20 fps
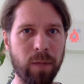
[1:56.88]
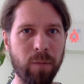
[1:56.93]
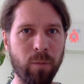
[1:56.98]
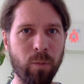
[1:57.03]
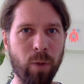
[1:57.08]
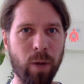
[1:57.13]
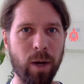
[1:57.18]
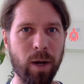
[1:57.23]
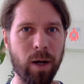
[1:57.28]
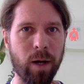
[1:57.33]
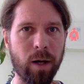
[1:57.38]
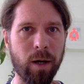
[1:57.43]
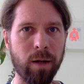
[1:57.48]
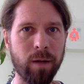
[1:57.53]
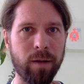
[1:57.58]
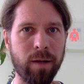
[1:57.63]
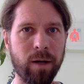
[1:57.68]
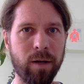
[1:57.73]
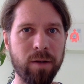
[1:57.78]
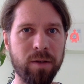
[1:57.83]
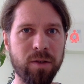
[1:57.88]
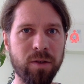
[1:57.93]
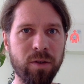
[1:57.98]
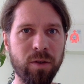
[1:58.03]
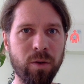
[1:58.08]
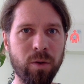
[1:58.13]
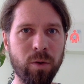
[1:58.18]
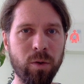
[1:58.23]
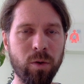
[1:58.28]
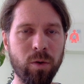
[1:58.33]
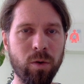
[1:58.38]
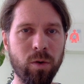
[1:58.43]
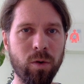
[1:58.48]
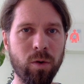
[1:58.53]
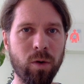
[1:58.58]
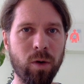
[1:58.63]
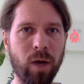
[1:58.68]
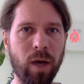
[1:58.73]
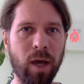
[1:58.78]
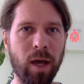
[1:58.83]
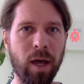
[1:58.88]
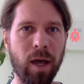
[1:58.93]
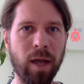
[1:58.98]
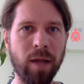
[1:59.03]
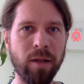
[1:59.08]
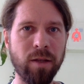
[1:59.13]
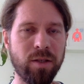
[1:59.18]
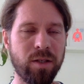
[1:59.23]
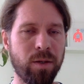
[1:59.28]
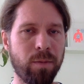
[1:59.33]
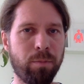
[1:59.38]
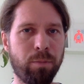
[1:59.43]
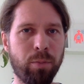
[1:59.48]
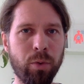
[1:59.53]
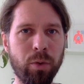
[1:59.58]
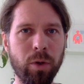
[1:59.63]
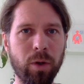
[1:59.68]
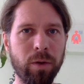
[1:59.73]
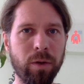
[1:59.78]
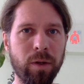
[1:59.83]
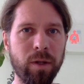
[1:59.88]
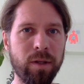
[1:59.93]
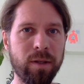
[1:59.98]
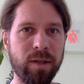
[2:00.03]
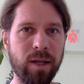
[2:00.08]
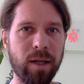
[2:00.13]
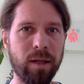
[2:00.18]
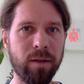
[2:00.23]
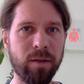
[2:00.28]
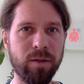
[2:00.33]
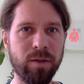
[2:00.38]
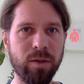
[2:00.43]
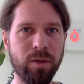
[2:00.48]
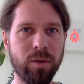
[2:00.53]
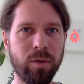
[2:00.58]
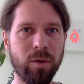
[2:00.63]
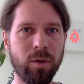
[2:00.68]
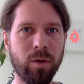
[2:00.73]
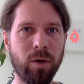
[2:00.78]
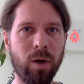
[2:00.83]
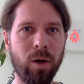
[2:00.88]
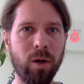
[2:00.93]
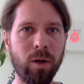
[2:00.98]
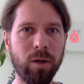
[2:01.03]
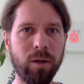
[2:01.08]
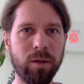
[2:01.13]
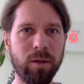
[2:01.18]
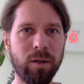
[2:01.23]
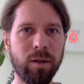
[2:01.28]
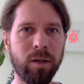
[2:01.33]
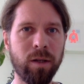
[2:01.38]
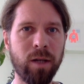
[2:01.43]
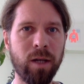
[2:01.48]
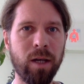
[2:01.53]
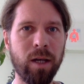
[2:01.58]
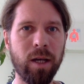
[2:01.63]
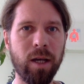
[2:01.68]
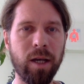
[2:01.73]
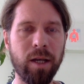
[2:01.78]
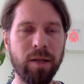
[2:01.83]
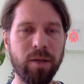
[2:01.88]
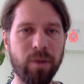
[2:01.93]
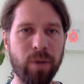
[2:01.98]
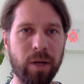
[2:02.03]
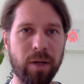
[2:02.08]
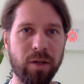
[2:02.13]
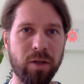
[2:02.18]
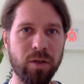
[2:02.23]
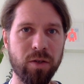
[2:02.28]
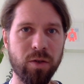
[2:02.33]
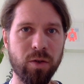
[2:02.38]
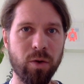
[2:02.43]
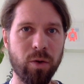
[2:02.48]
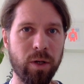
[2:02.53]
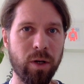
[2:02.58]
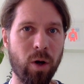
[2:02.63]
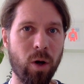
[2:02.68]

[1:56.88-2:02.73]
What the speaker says: where there is no energy put on it, and so all the interactions go in